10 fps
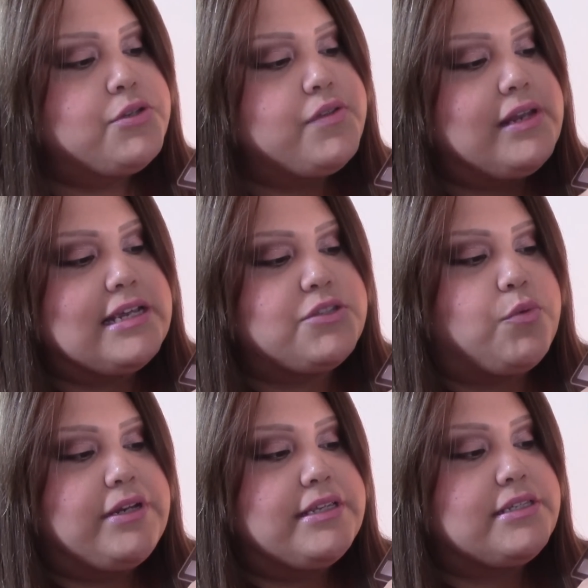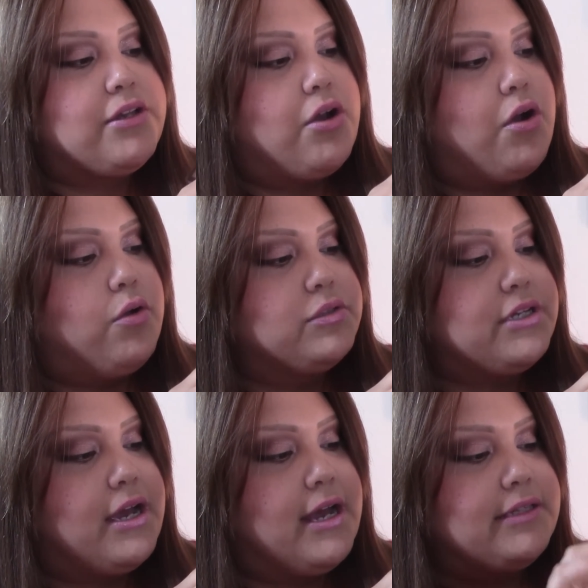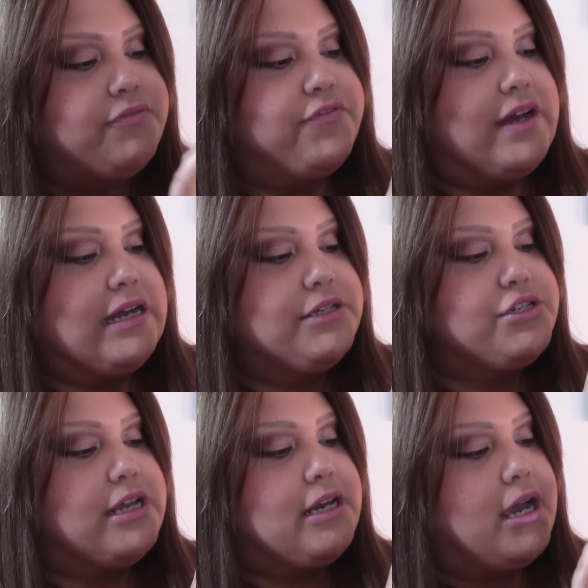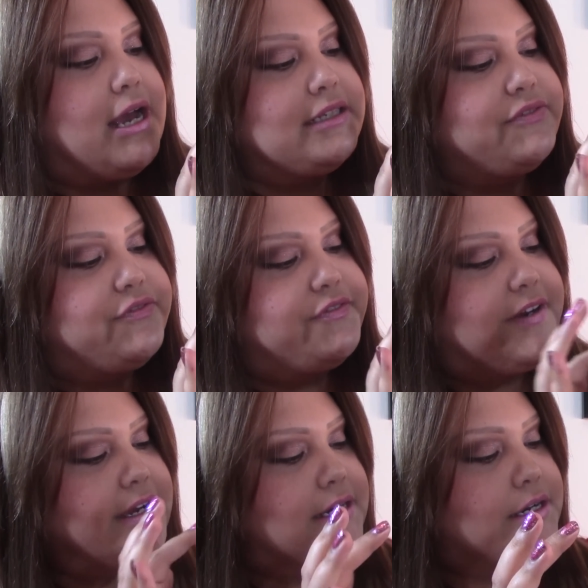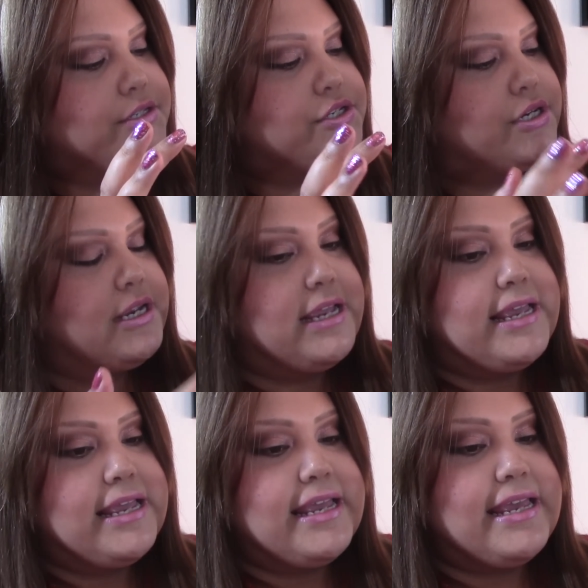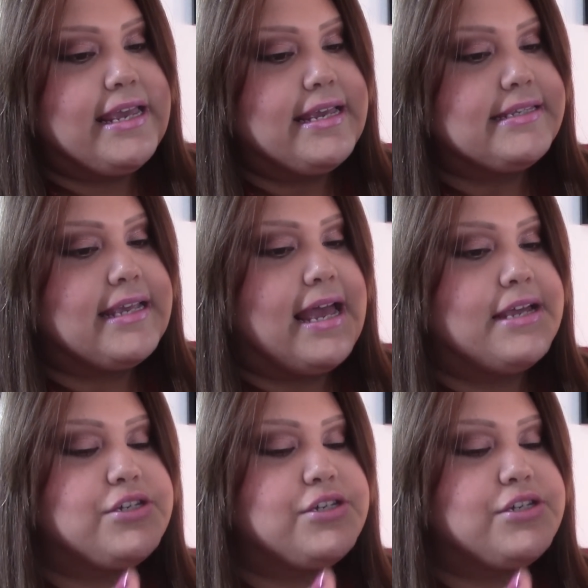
to the last one it's called hot fudge and hot fudge is a